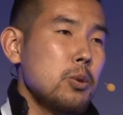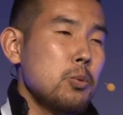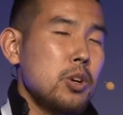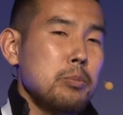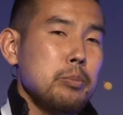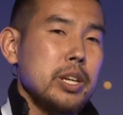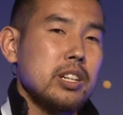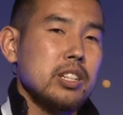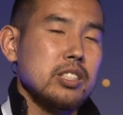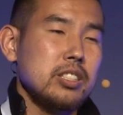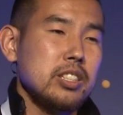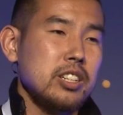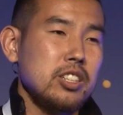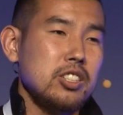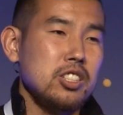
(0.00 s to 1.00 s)
one may
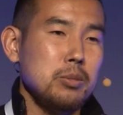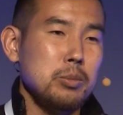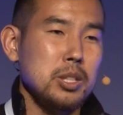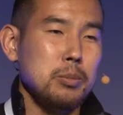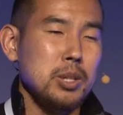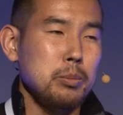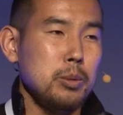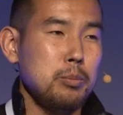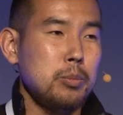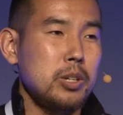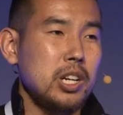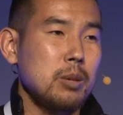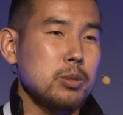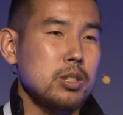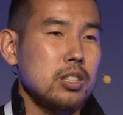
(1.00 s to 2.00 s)
consider to be maybe
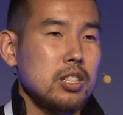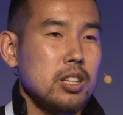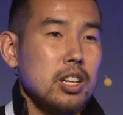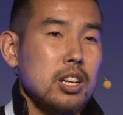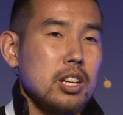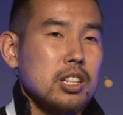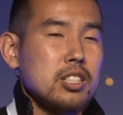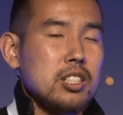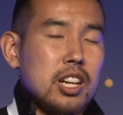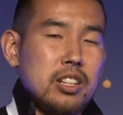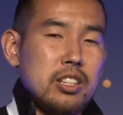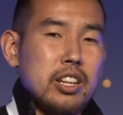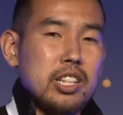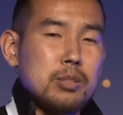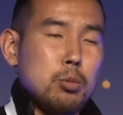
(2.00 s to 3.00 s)
perhaps
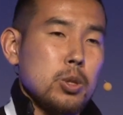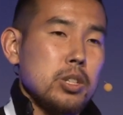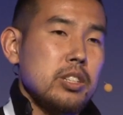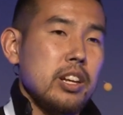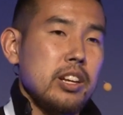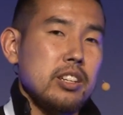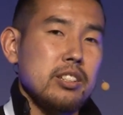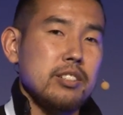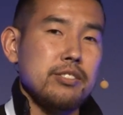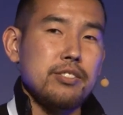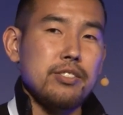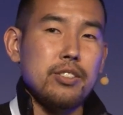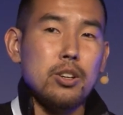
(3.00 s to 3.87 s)
slightly exploitative,